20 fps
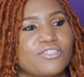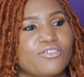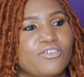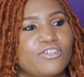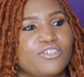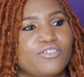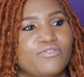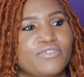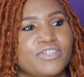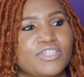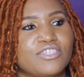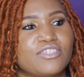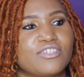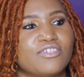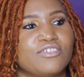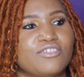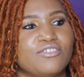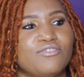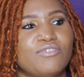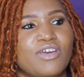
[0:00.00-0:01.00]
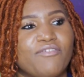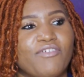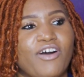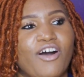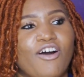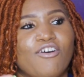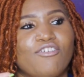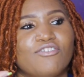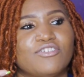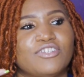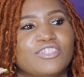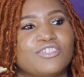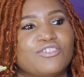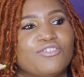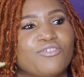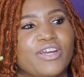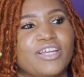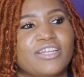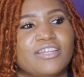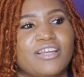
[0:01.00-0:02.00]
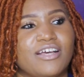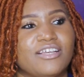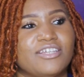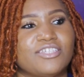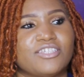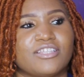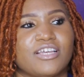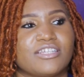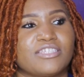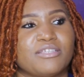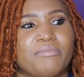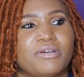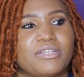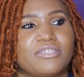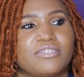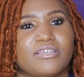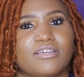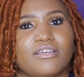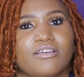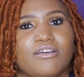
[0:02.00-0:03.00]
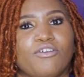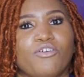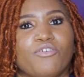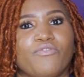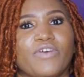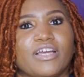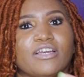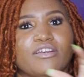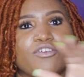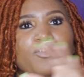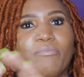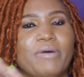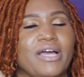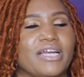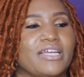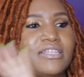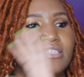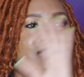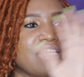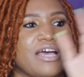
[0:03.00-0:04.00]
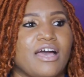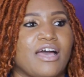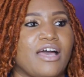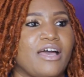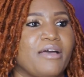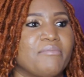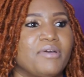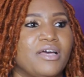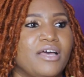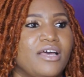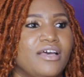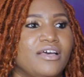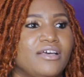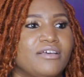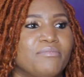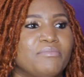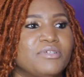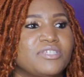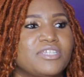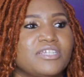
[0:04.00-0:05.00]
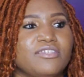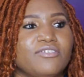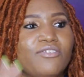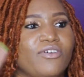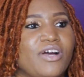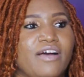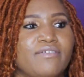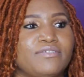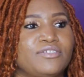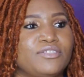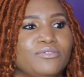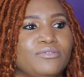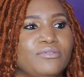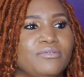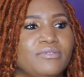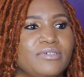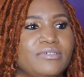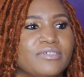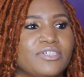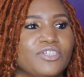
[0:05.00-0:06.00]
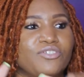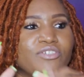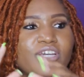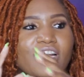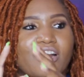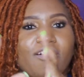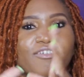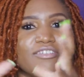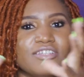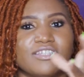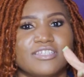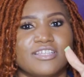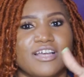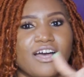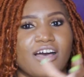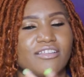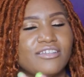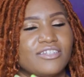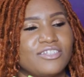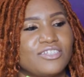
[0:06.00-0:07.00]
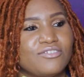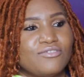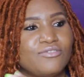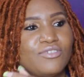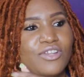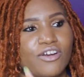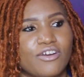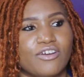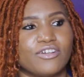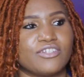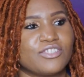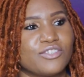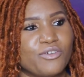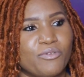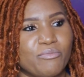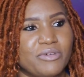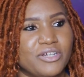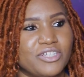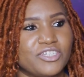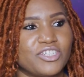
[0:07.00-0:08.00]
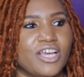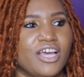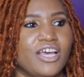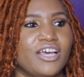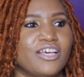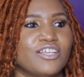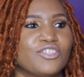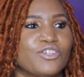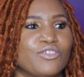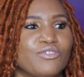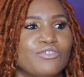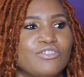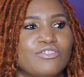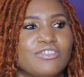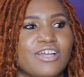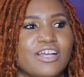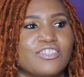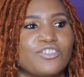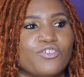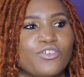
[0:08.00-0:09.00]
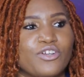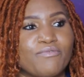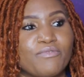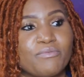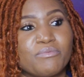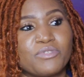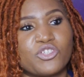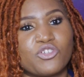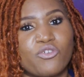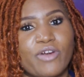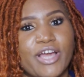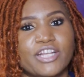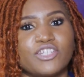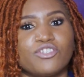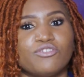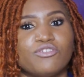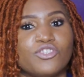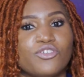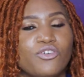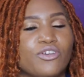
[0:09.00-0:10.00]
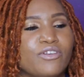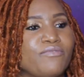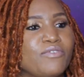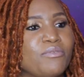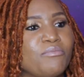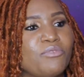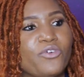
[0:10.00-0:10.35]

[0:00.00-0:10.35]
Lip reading: starting over is you have all this great knowledge. It's just like somebody said, "Oh, if I can go back in time," but see, you don't have to because you got all this knowledge. You learned so much, so you're not starting from scratch. You're starting from